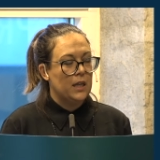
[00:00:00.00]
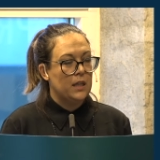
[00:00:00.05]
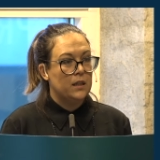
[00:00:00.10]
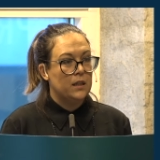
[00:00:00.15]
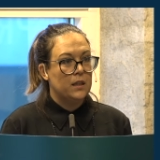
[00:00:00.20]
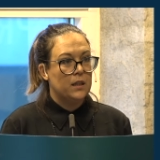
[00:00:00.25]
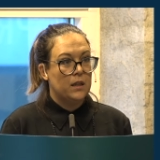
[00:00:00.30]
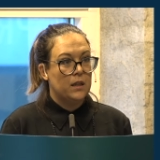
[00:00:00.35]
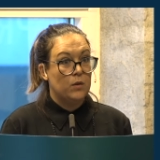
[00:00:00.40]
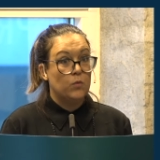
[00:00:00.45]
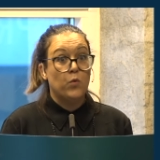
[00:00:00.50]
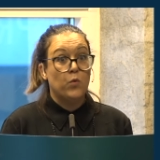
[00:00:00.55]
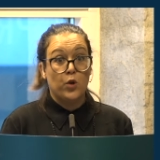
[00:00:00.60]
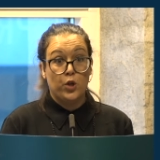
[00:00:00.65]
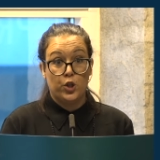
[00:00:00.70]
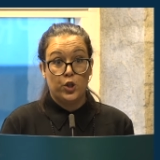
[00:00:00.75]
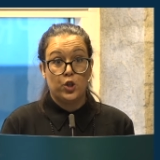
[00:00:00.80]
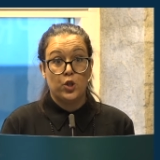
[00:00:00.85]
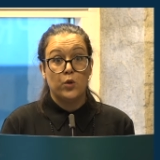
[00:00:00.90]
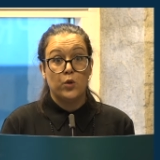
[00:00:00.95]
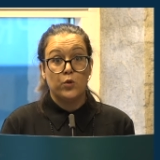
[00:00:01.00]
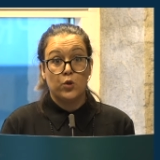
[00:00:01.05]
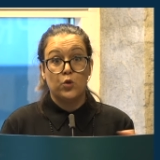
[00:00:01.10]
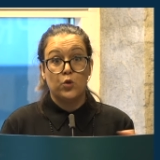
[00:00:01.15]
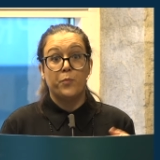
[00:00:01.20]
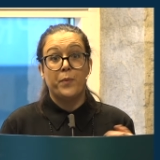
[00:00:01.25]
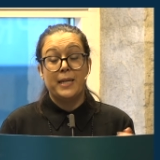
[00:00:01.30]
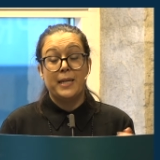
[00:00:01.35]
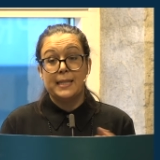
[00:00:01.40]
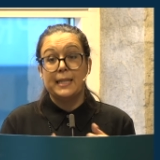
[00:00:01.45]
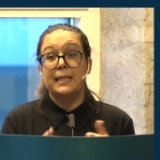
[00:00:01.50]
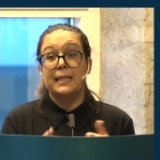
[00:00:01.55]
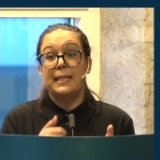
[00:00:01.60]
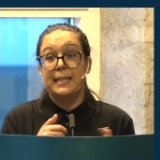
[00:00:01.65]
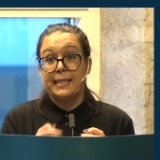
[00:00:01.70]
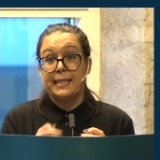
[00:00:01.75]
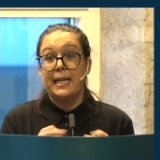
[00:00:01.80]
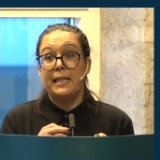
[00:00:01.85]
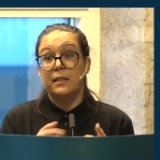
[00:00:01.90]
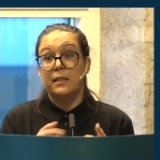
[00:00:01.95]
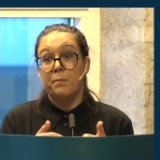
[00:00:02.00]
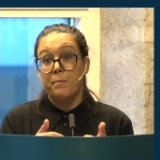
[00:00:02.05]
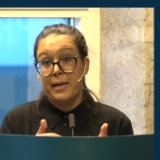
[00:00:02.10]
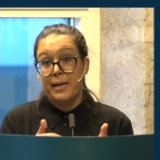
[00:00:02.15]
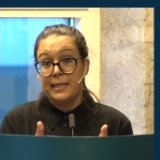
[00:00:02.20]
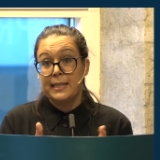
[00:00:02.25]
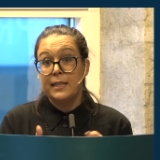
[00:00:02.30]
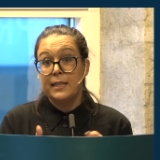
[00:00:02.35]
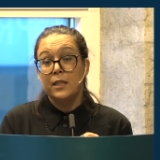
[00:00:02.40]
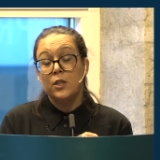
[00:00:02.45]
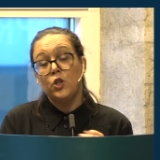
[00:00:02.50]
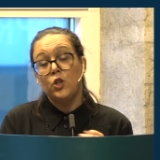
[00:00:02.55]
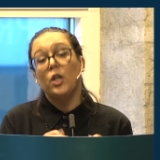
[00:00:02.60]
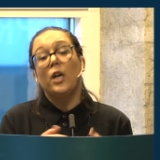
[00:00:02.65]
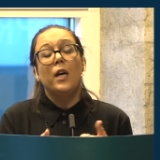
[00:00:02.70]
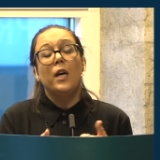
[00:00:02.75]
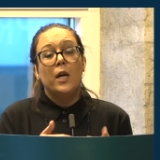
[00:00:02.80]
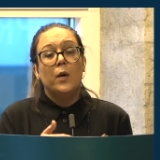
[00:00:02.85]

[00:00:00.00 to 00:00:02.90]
in the war zones, to basically send a message